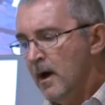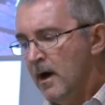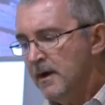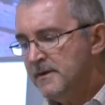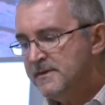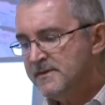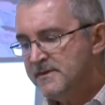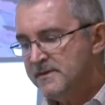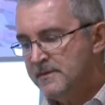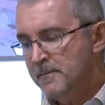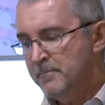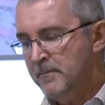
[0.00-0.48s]
a
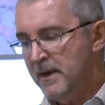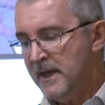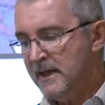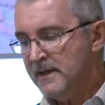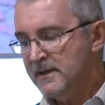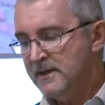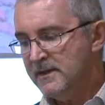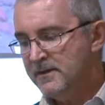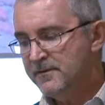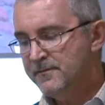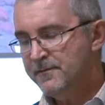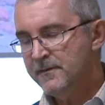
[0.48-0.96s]

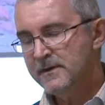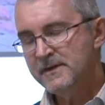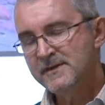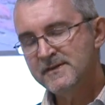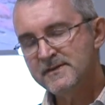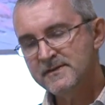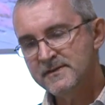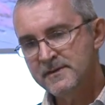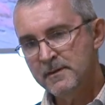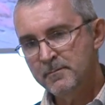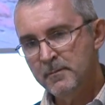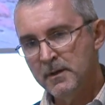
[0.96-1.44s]
cement is very
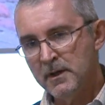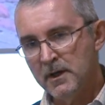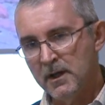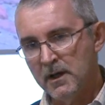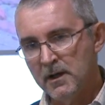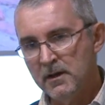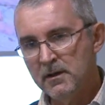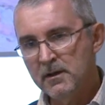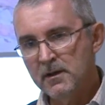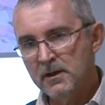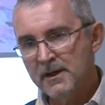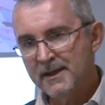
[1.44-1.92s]

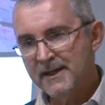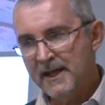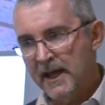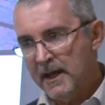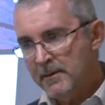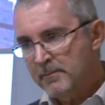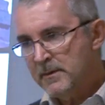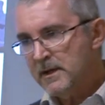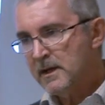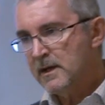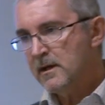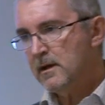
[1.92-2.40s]
similar
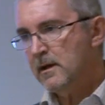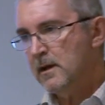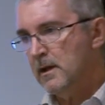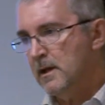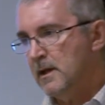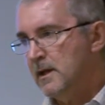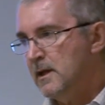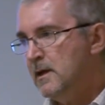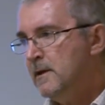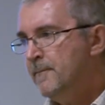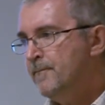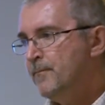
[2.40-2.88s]

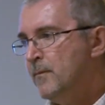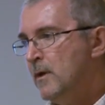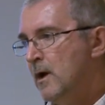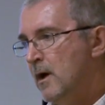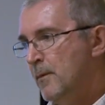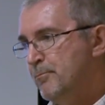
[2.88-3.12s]
chemically.